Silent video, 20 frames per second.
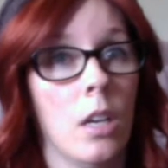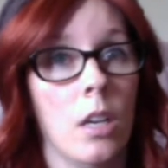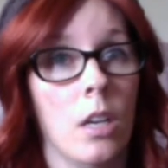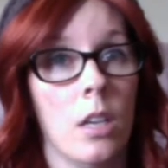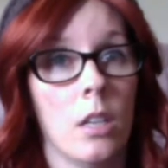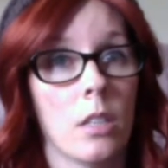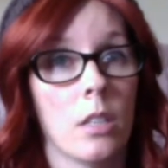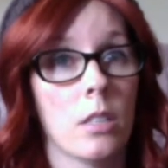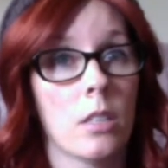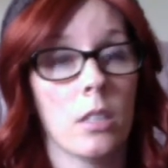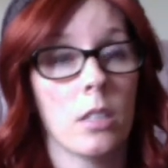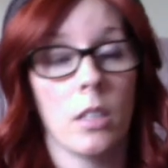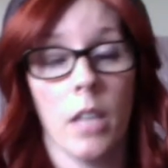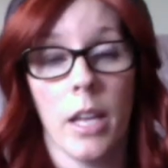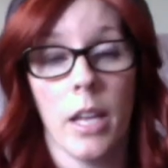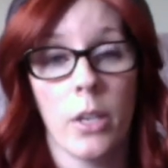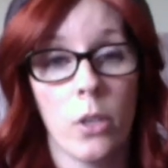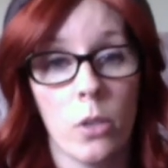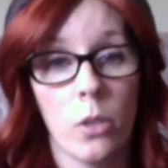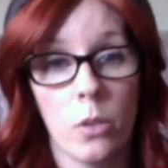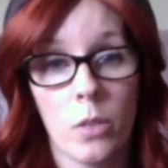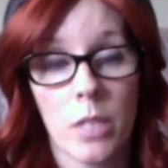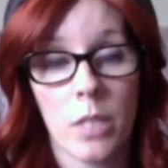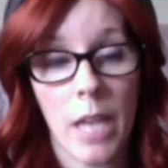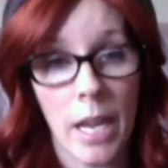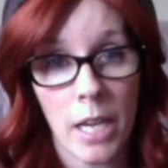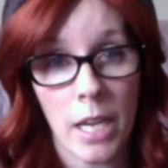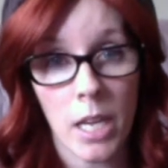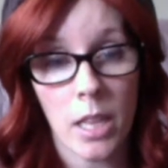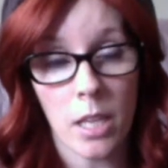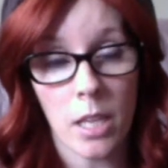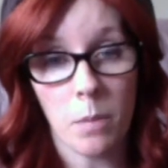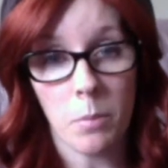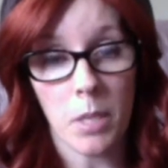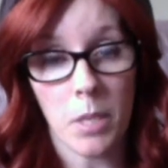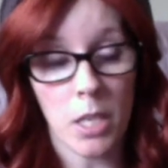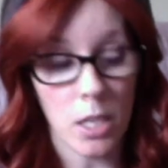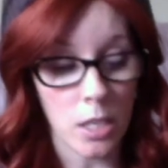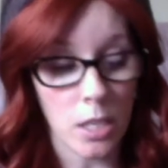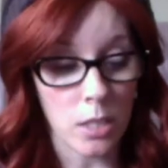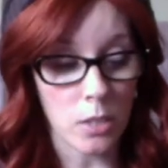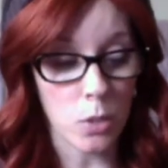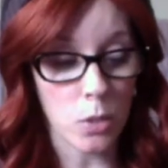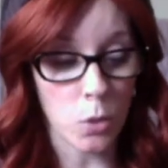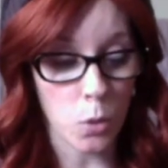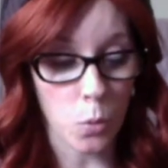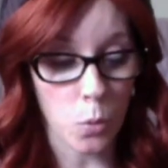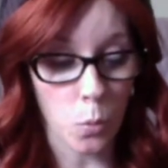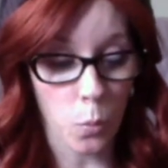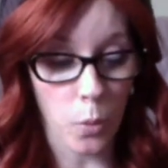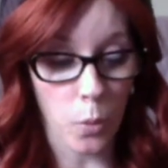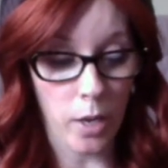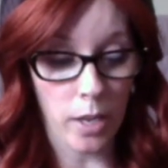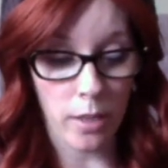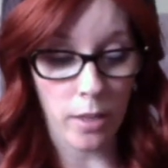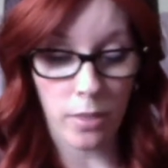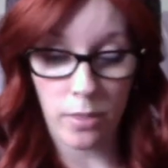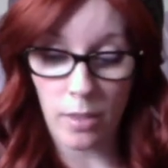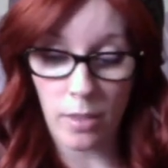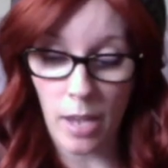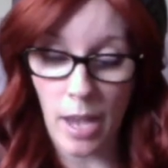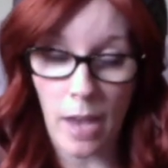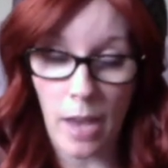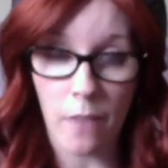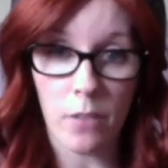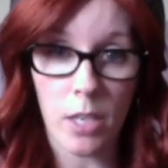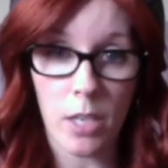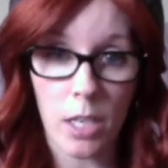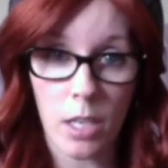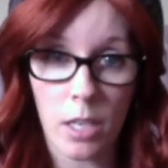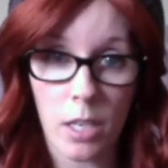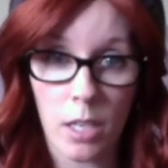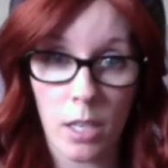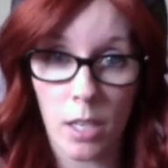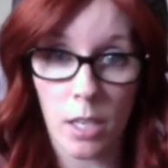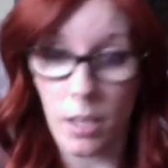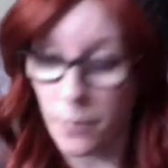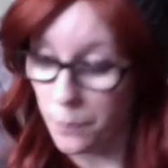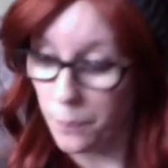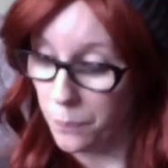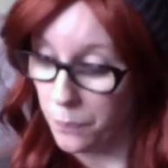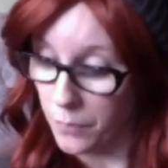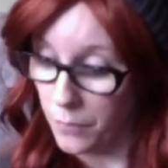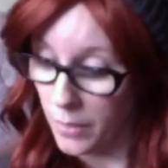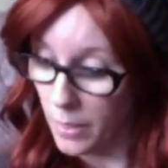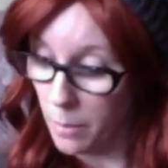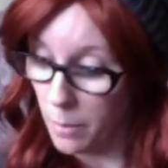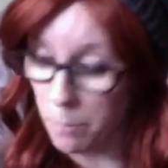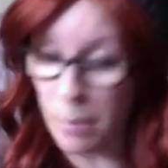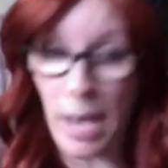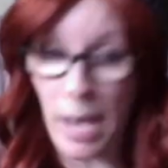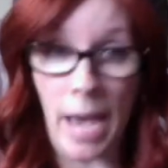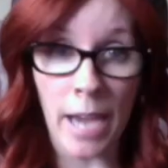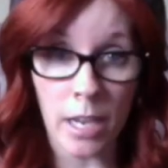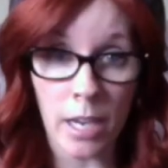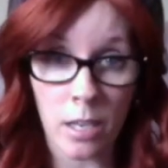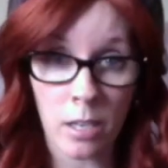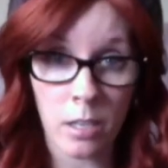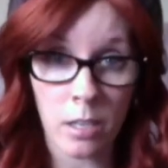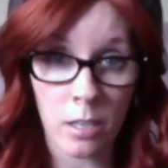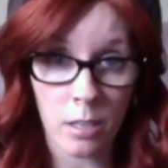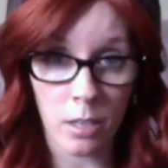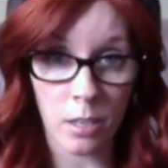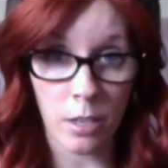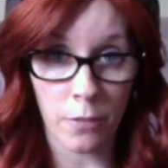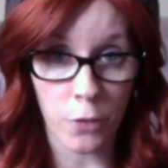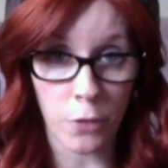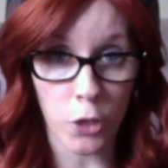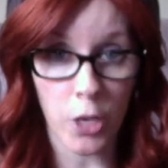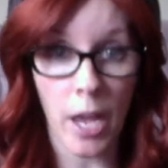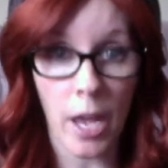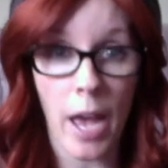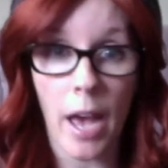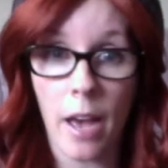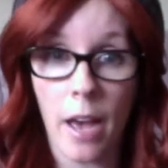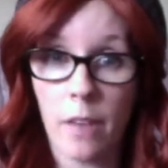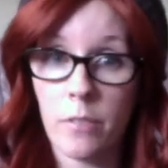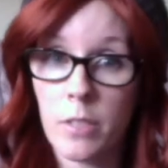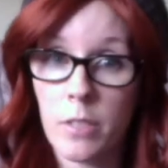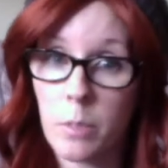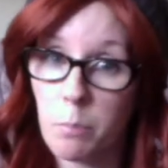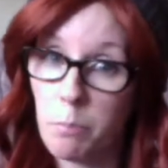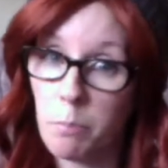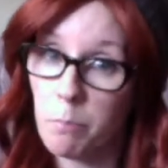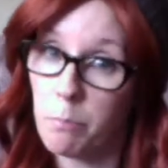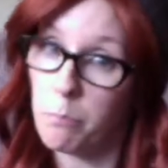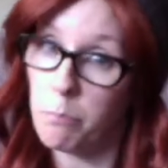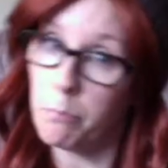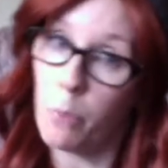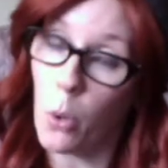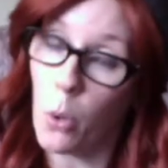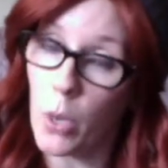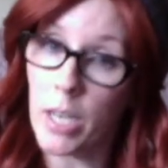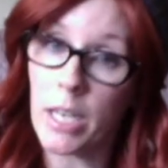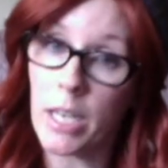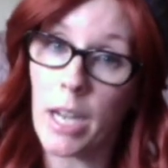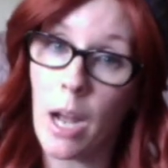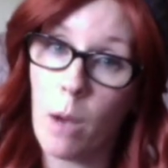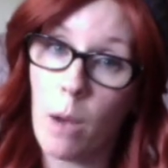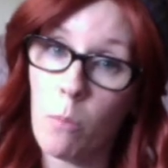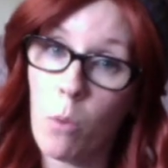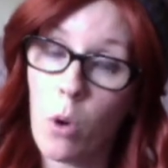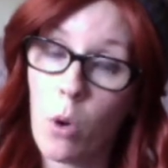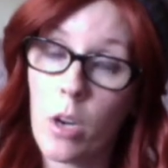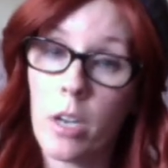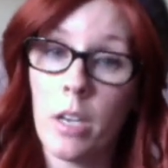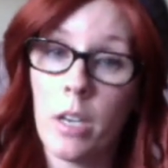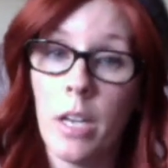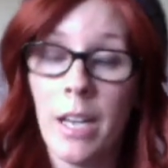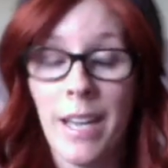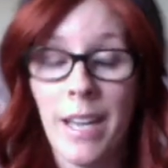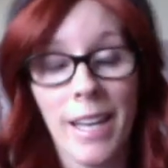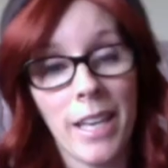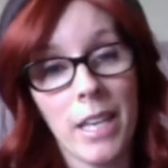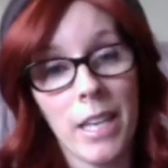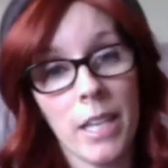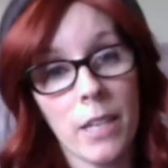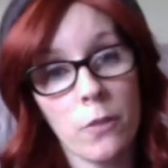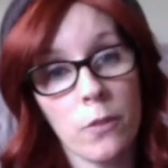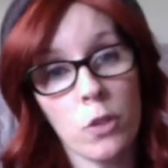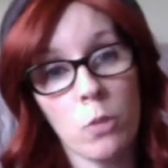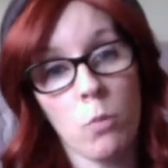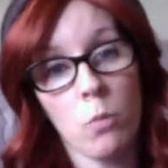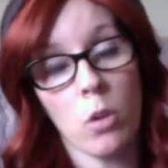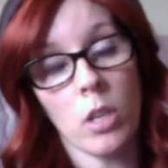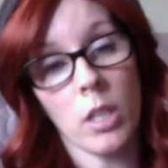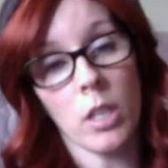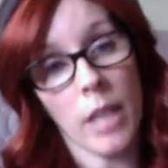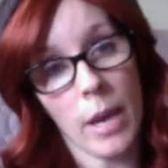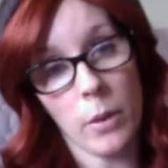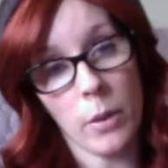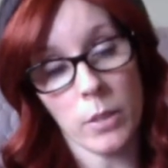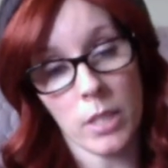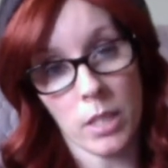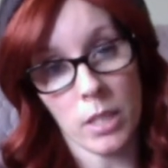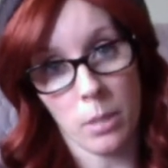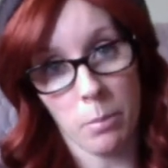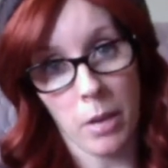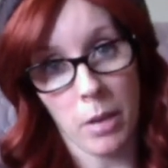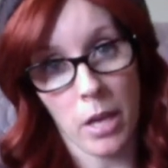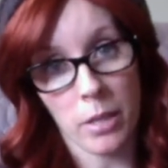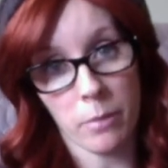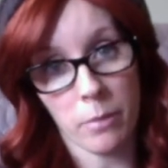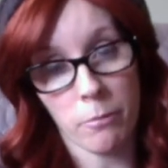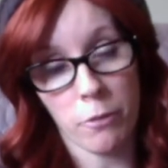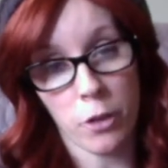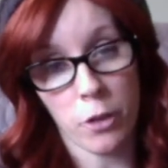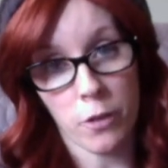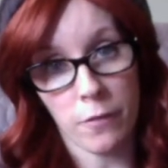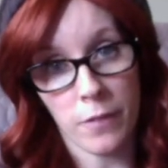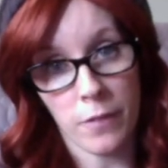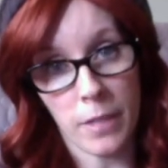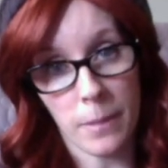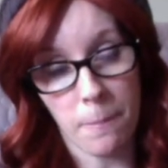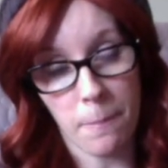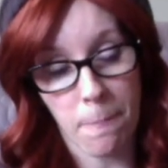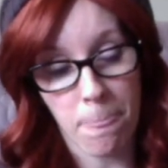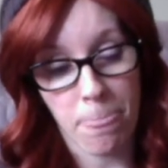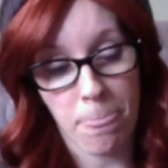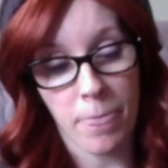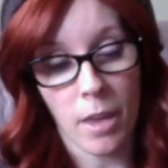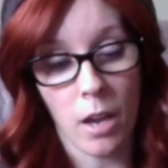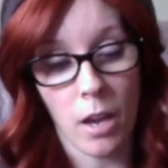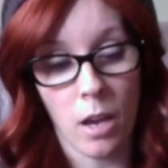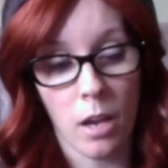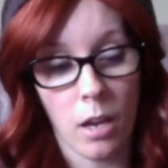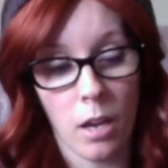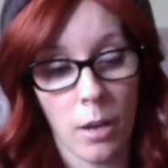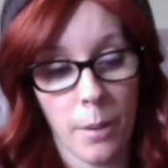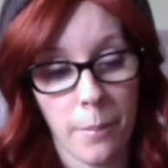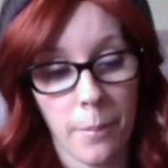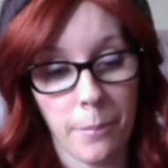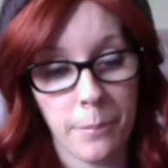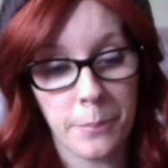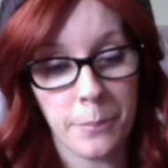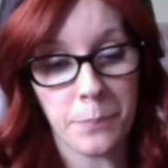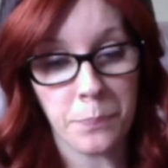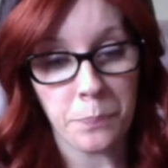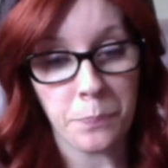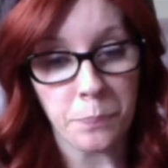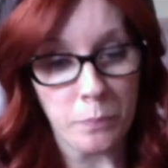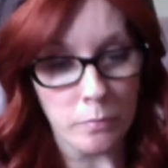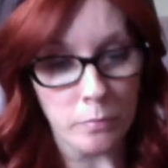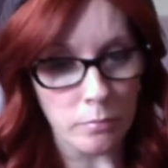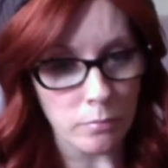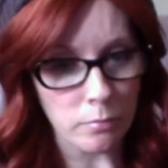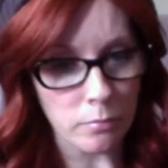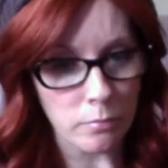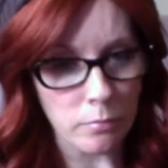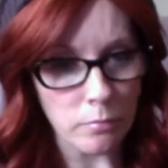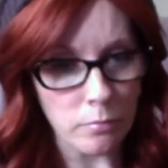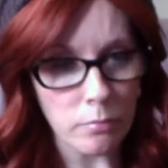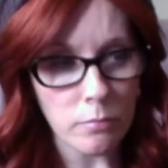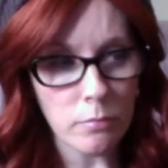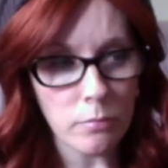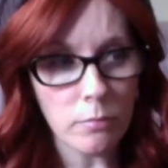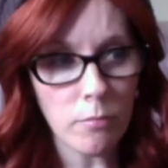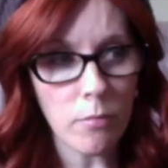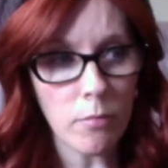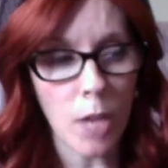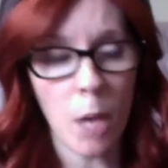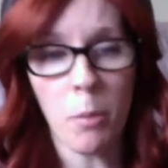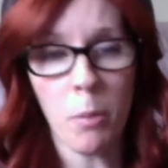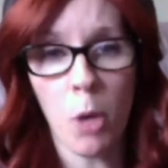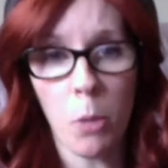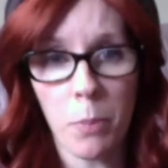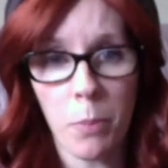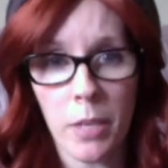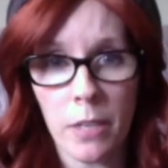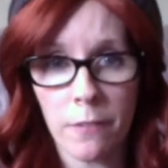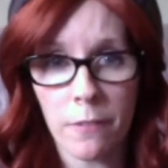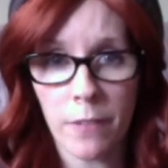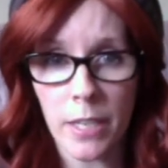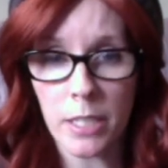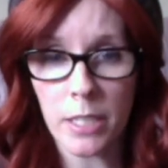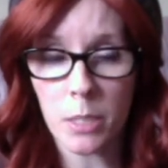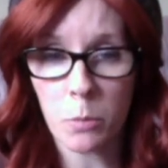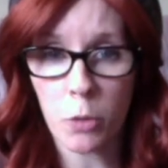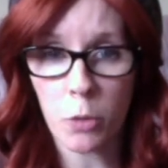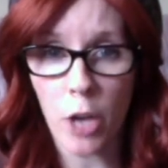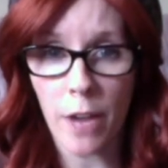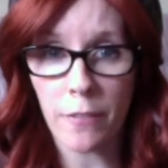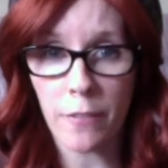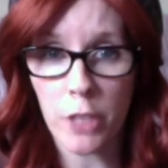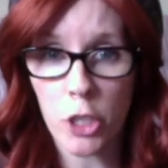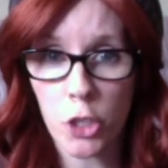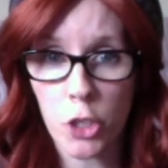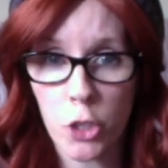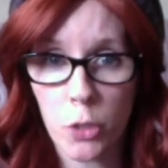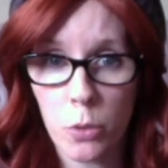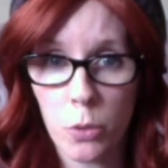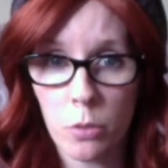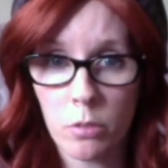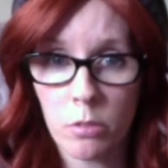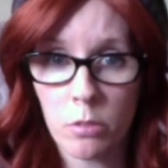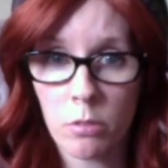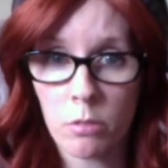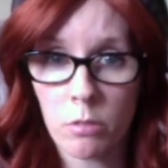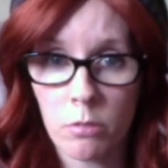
stilettos, anything, because with having the back of your calves pointed out more, it gives you more allowance at the bottom for your feet. I'm hoping to find some gravity shoes.